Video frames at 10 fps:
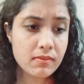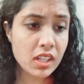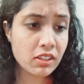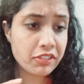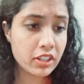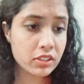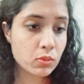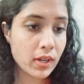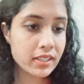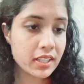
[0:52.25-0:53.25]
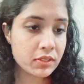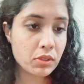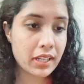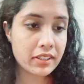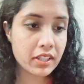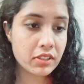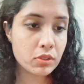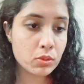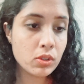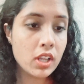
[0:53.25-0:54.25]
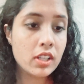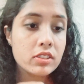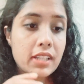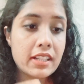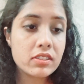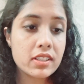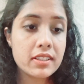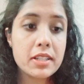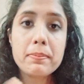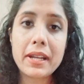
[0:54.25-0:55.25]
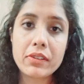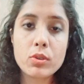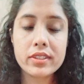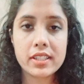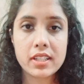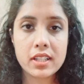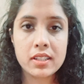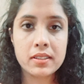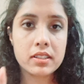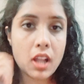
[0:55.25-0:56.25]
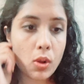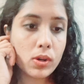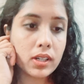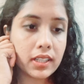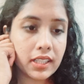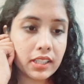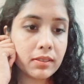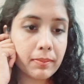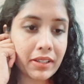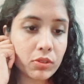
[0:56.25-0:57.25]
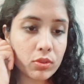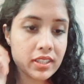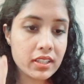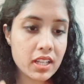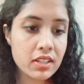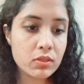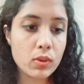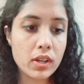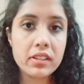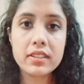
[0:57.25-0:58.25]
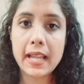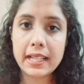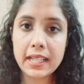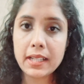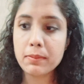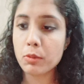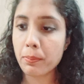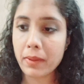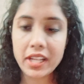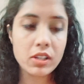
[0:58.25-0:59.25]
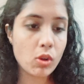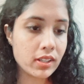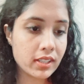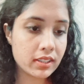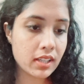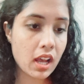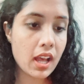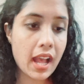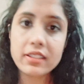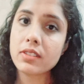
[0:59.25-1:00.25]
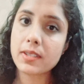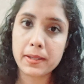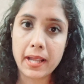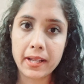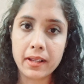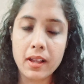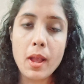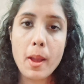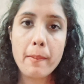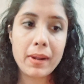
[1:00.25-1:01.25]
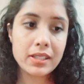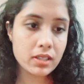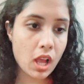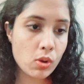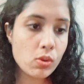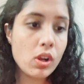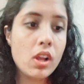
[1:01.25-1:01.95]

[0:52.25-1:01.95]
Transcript: The first one is related to changes in metro cities. Now, earlier metro cities were Delhi, Mumbai, Kolkata, and Chennai. But now